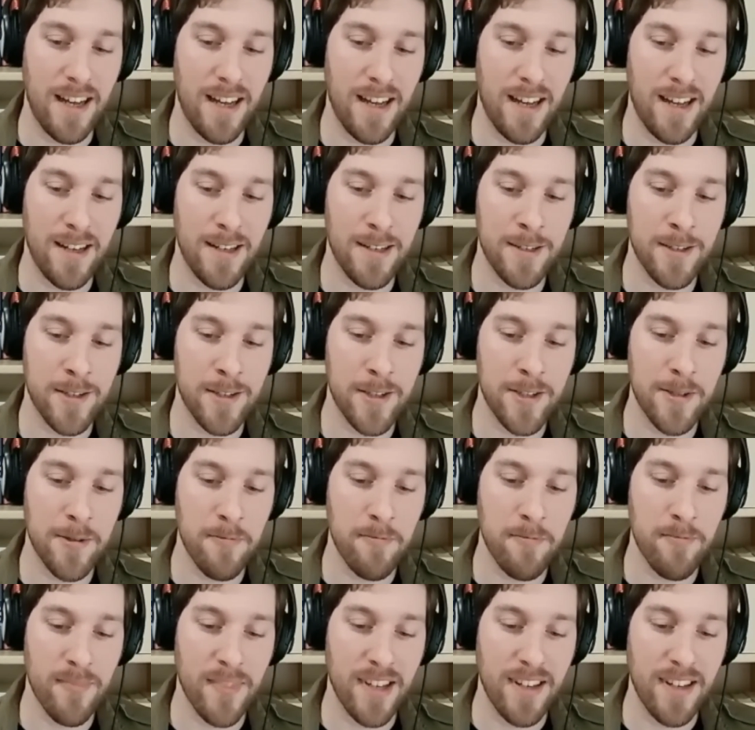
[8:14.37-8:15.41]
And
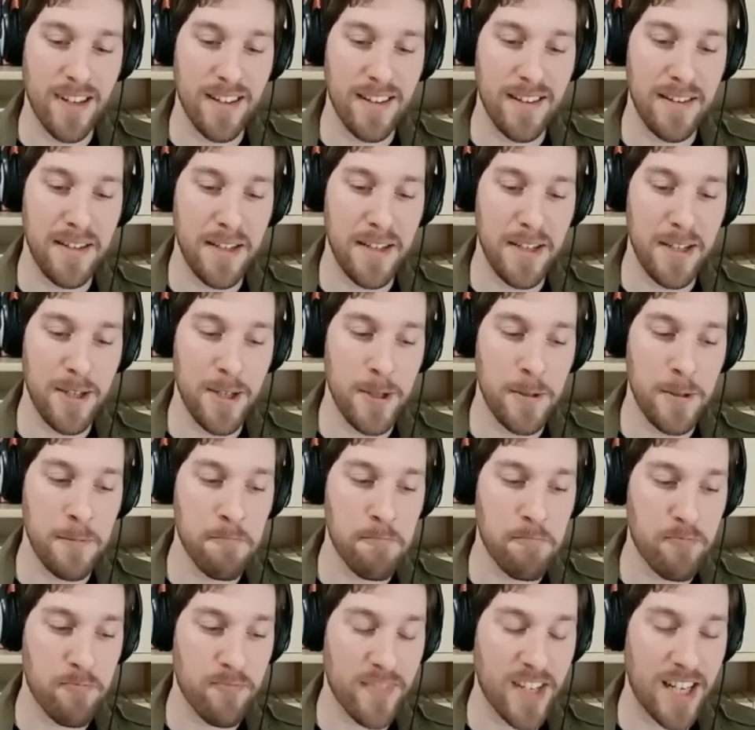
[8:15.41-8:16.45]

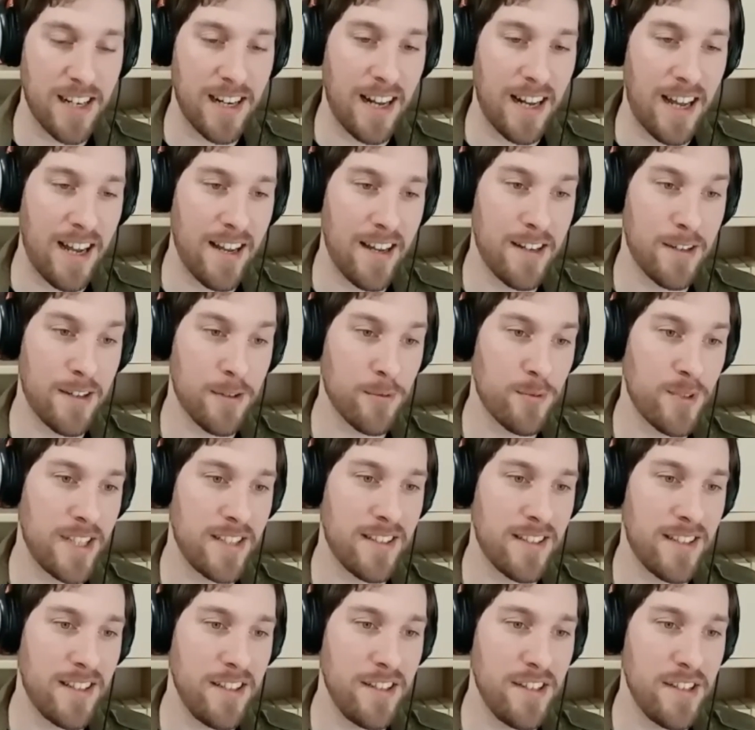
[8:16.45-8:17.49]
the client,
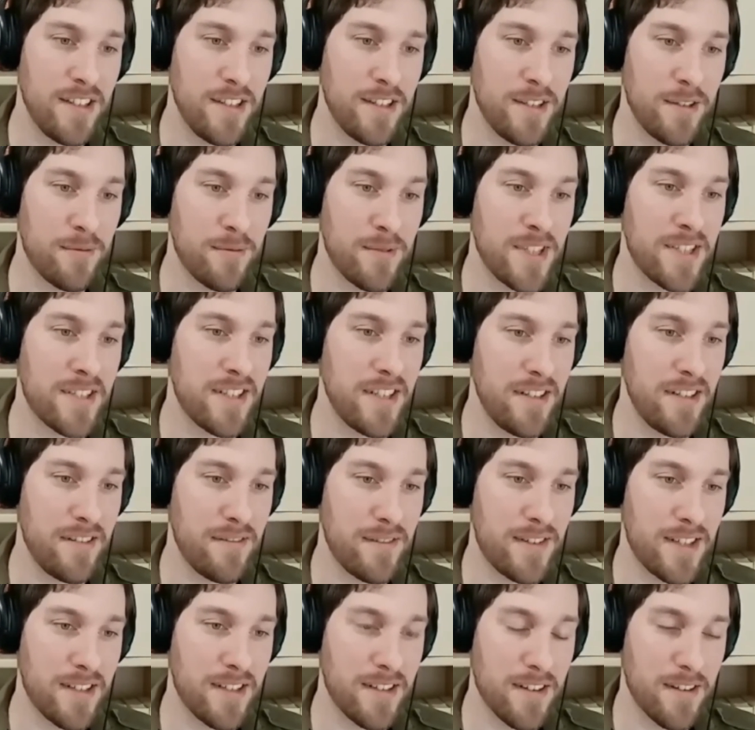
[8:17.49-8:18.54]
when he
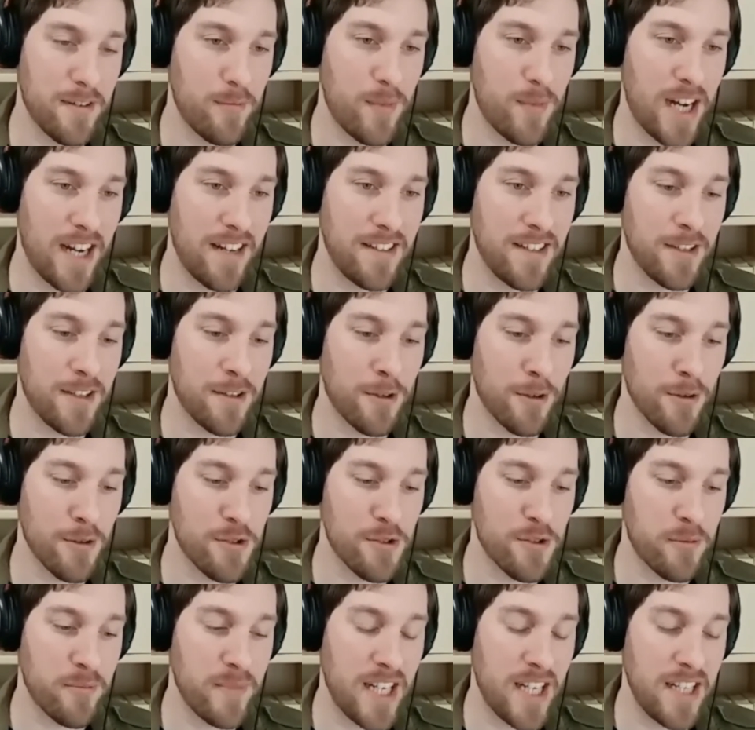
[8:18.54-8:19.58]
received the binding,
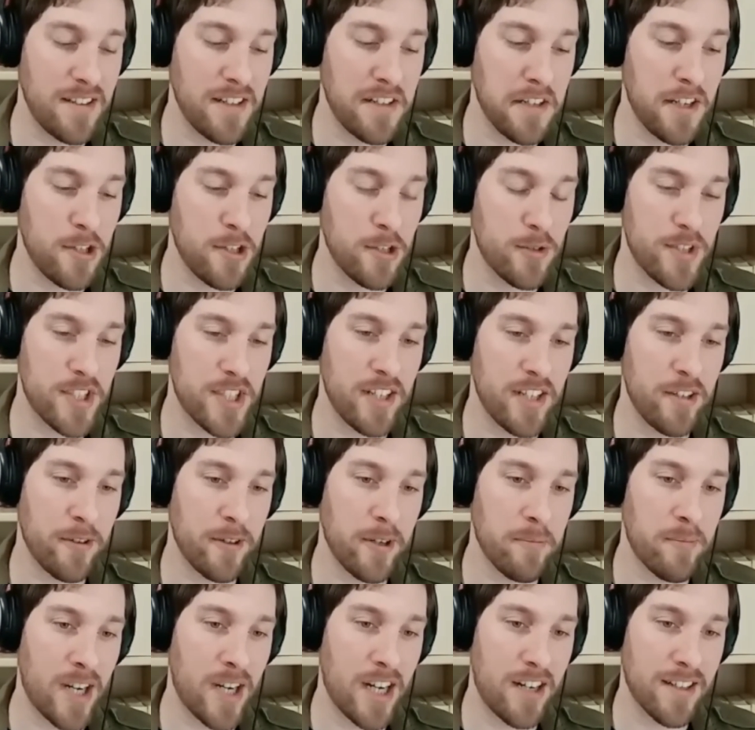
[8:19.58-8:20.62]
also made an interesting
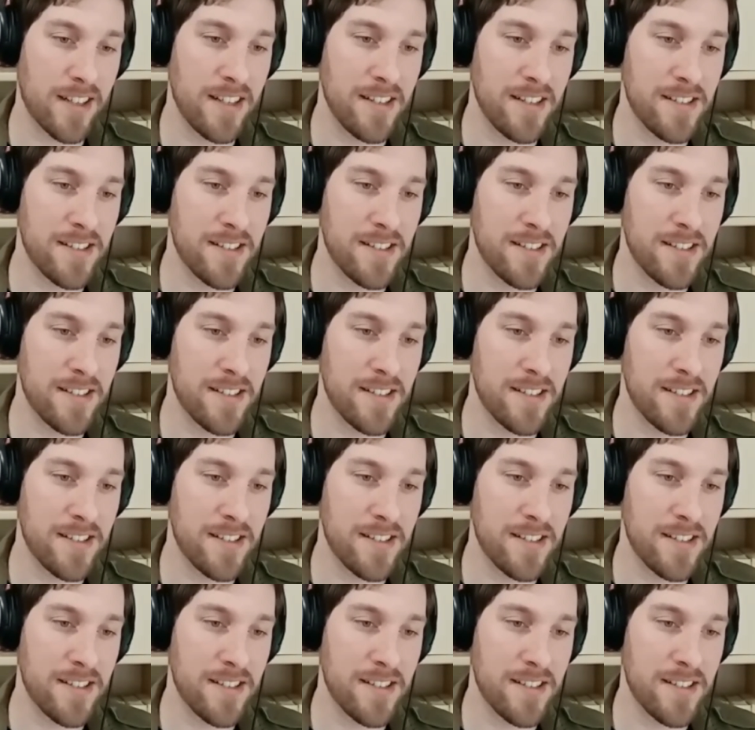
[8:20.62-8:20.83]
remark.